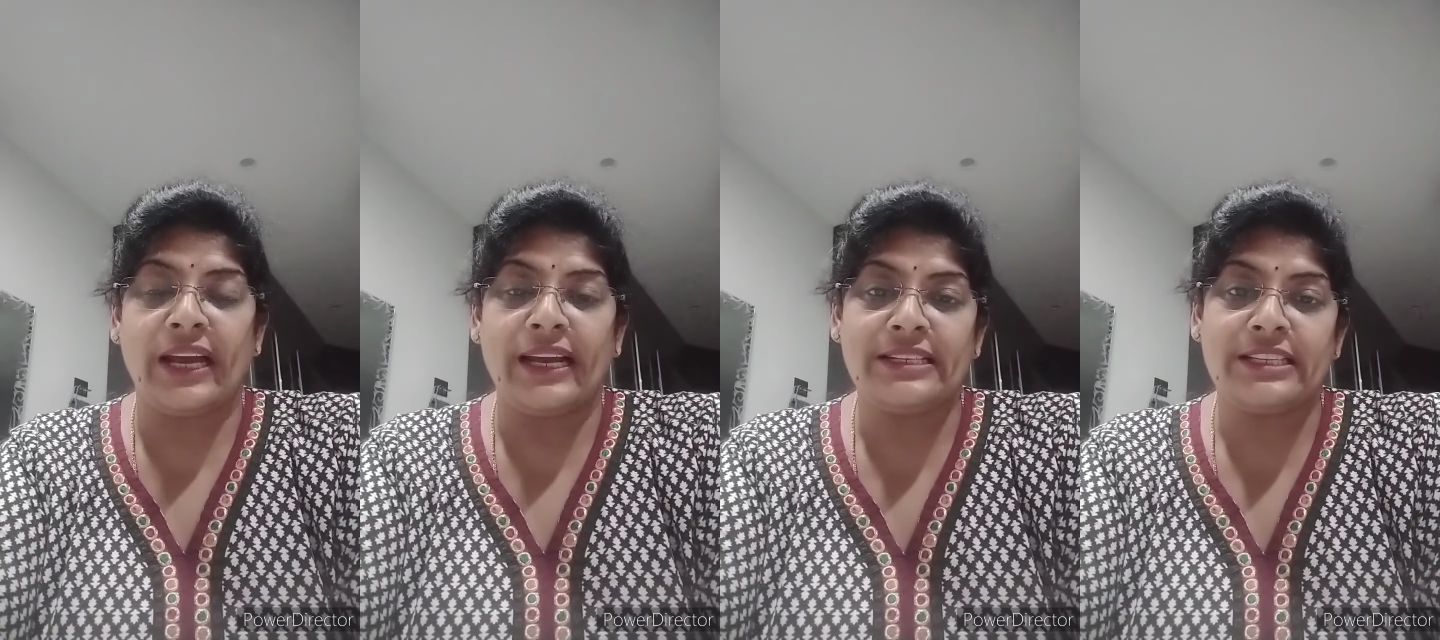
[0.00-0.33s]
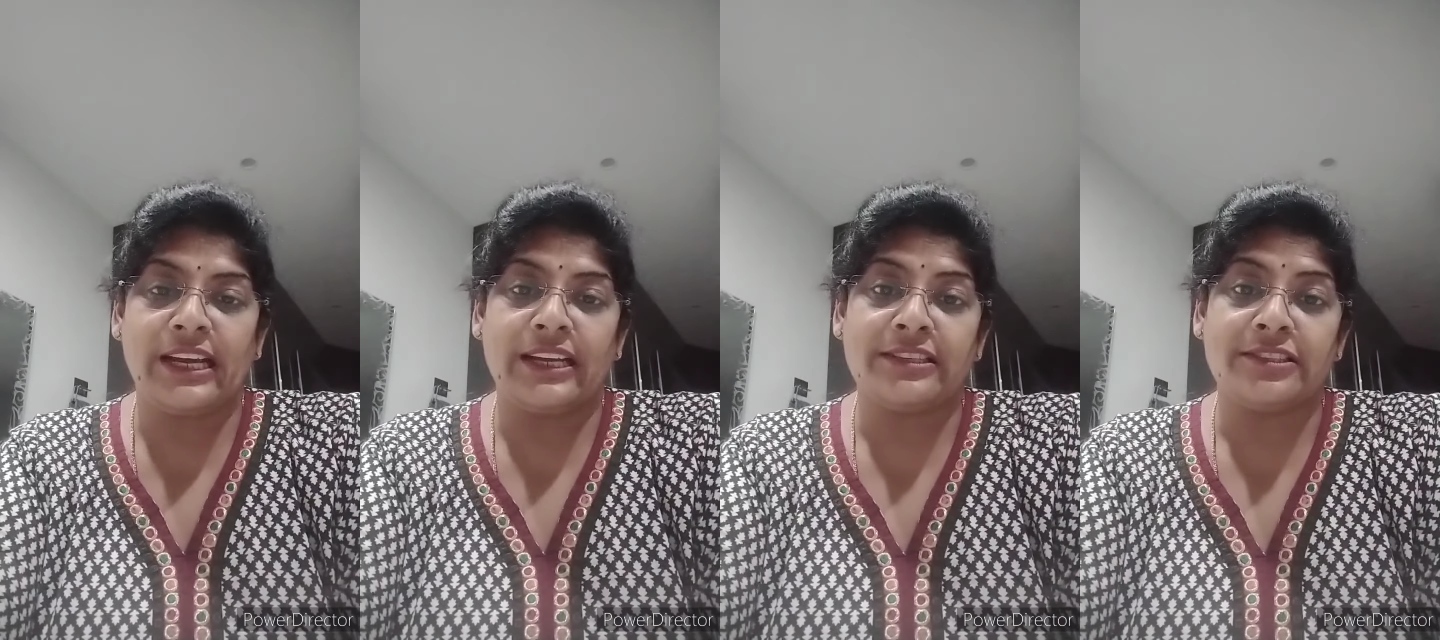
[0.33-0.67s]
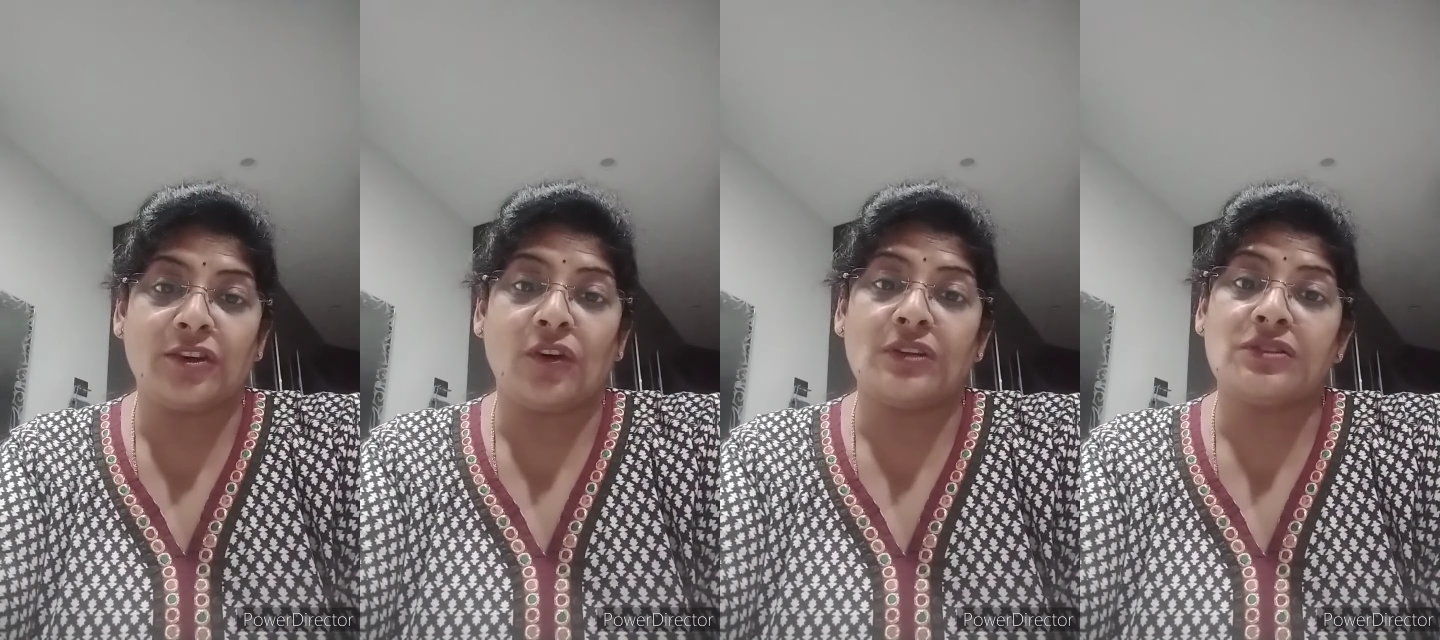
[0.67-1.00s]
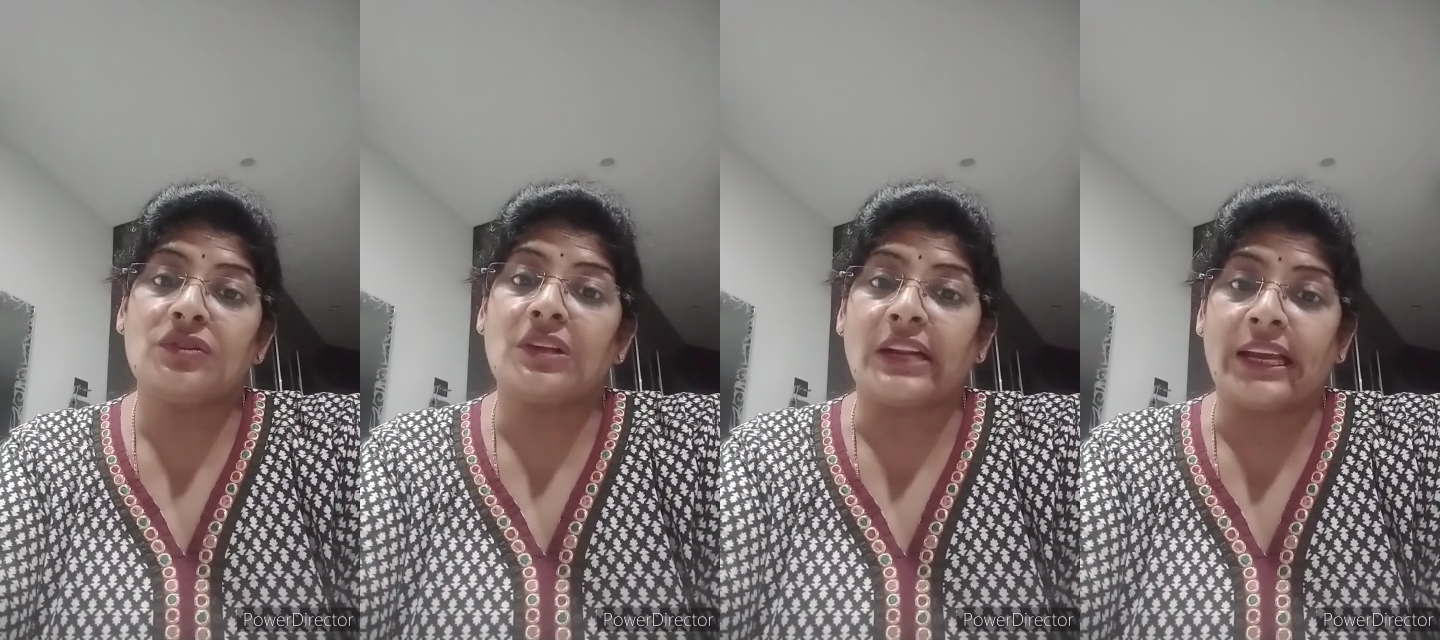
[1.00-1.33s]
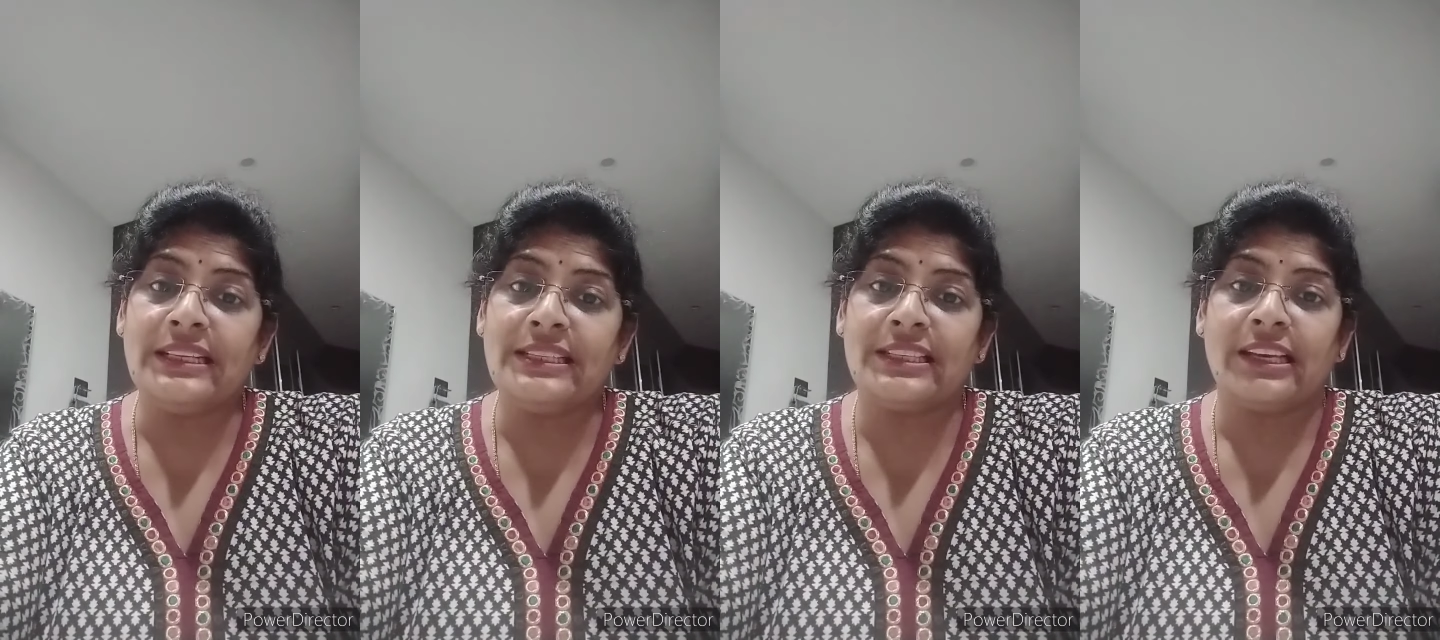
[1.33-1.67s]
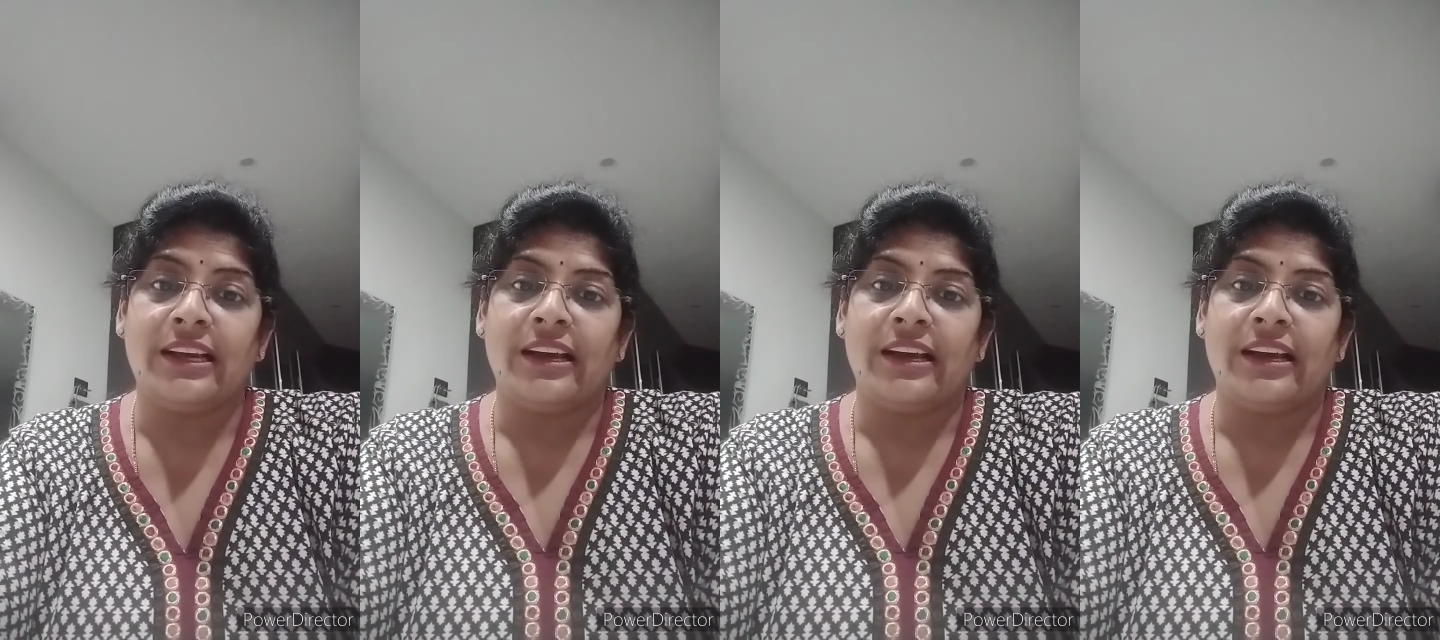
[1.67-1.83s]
Act and also the rights